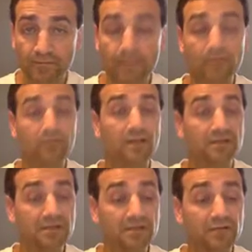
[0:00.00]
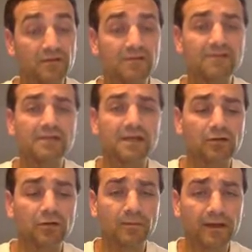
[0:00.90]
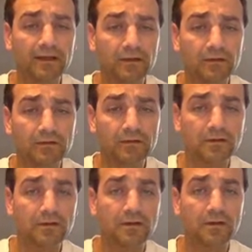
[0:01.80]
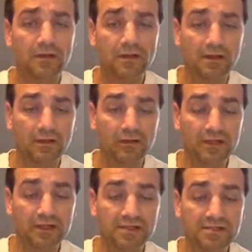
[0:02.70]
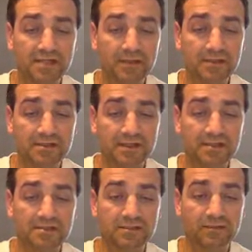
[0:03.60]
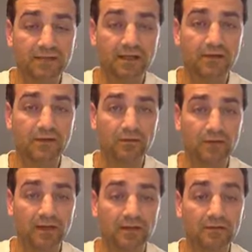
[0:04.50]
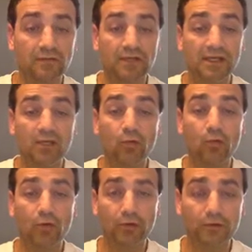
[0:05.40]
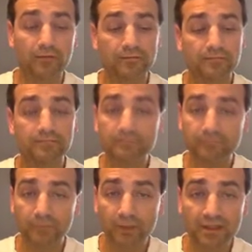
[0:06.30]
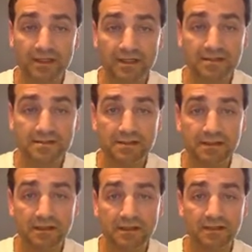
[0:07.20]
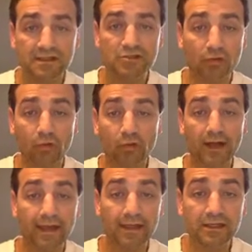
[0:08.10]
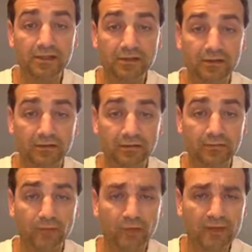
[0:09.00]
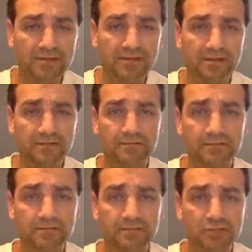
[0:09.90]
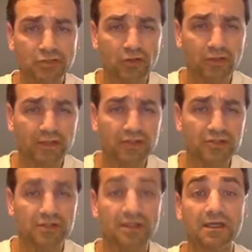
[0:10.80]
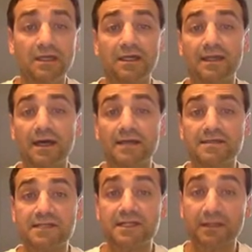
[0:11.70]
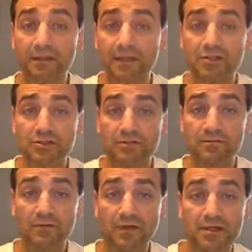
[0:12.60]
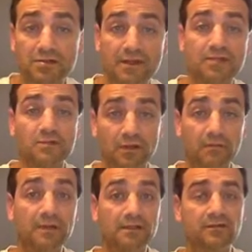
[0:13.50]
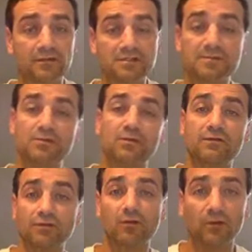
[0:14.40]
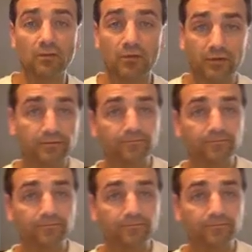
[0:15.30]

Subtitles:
So that's the difference. Let's take a look back here. Look at these sediments, nice and round, right? In water. Look at these. These are all angular, pointy, sharp-edged in ice in a glacier. Okay, so that's one of the big differences between flowing water